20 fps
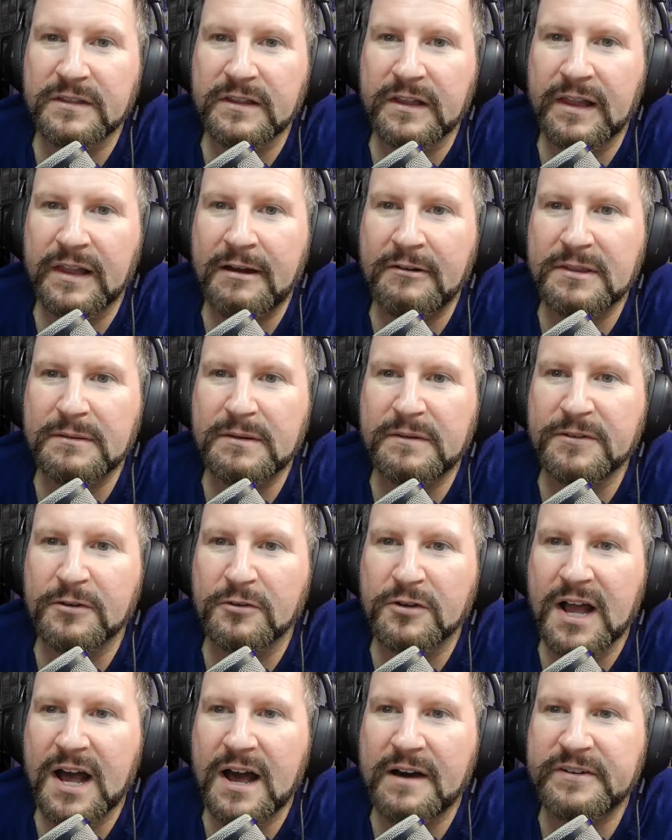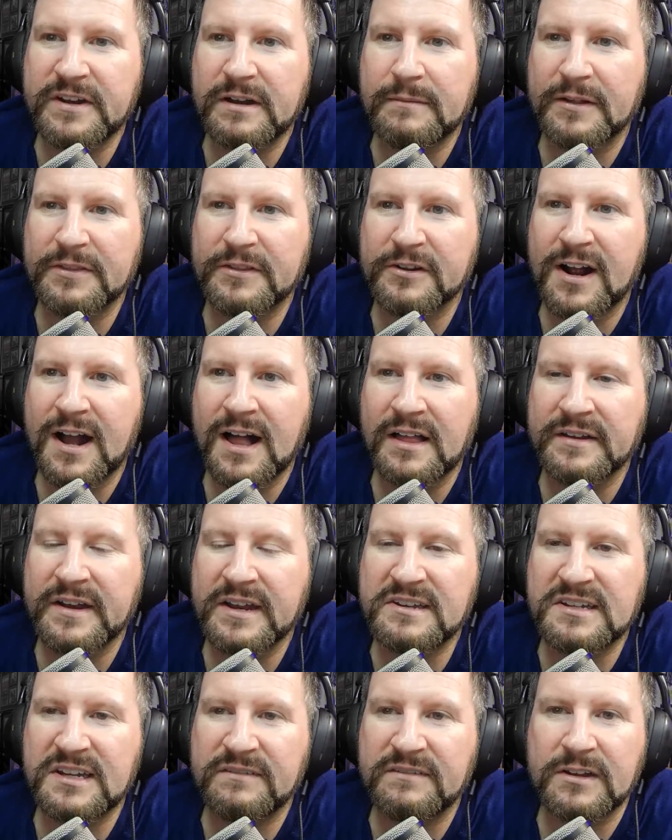allowing them to feel confident about their
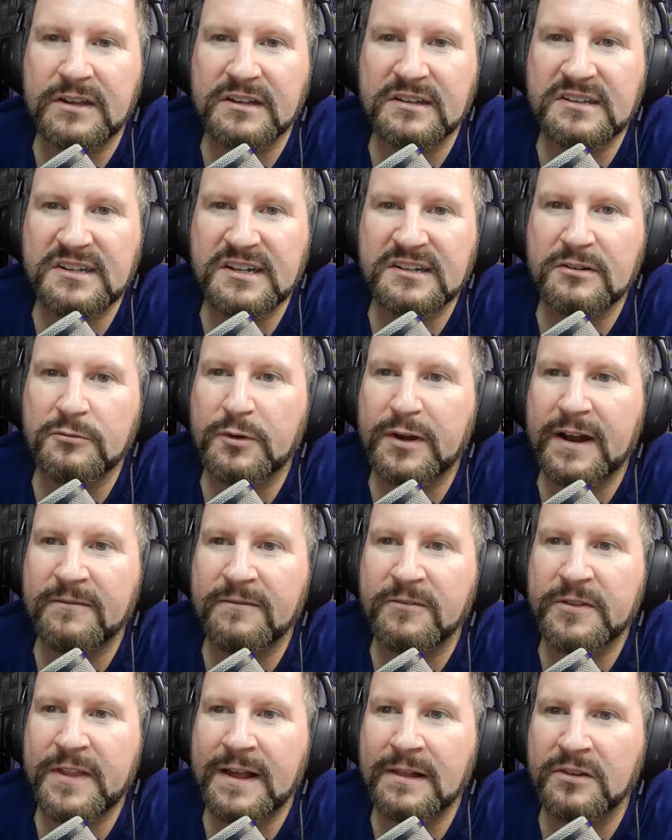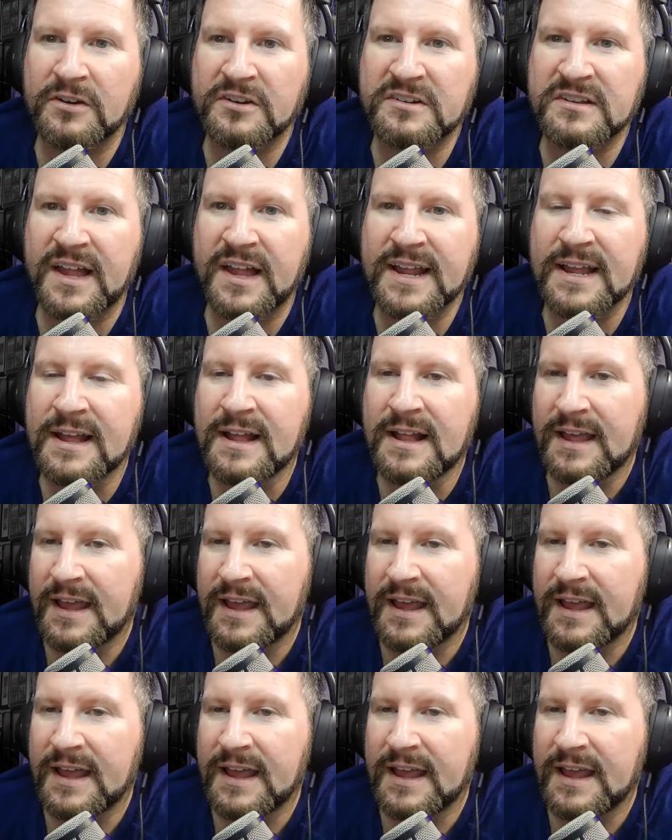holiday season, whatever that looks like.